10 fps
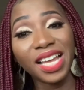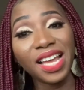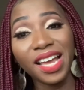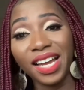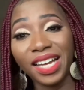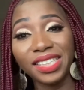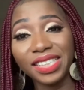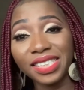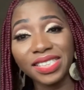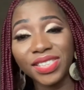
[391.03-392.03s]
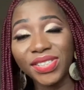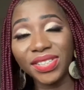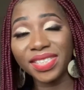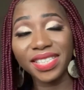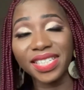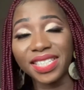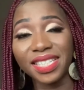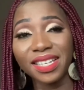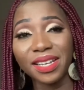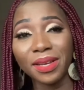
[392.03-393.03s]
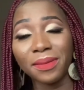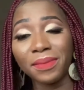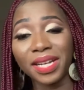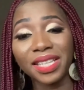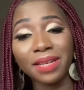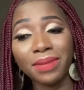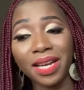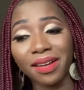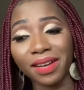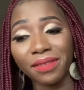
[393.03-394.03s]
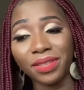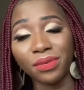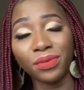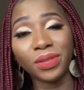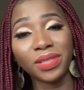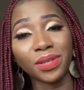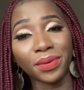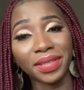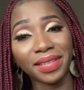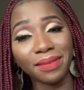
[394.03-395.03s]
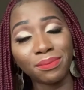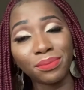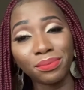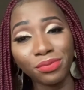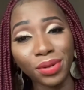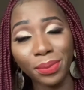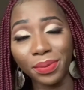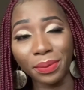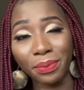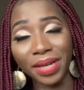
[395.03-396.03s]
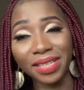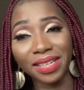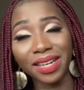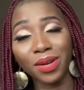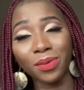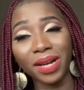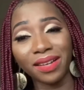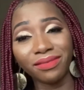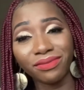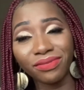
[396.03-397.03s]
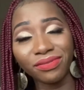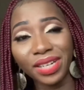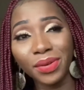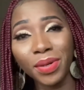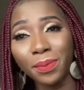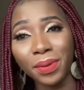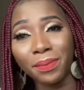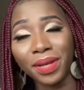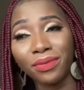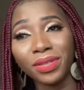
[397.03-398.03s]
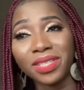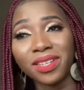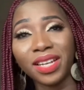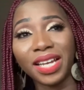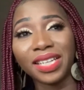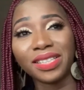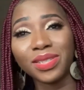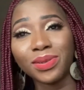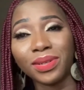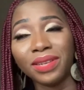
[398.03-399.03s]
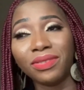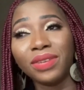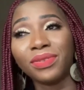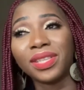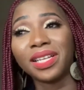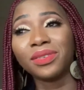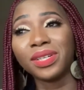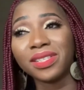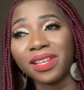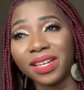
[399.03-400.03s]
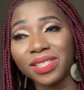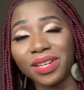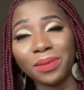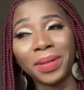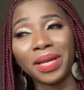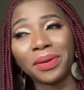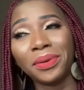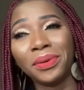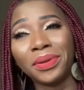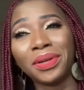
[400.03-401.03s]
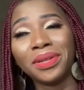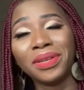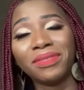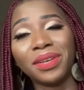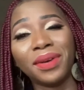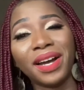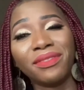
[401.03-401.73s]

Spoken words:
And that is just it. By the time I arrive, the food is already well prepared. Very well prepared food. It's not like this one, even if you intend going to the restaurant, it's like, oh, you don't know if they'll have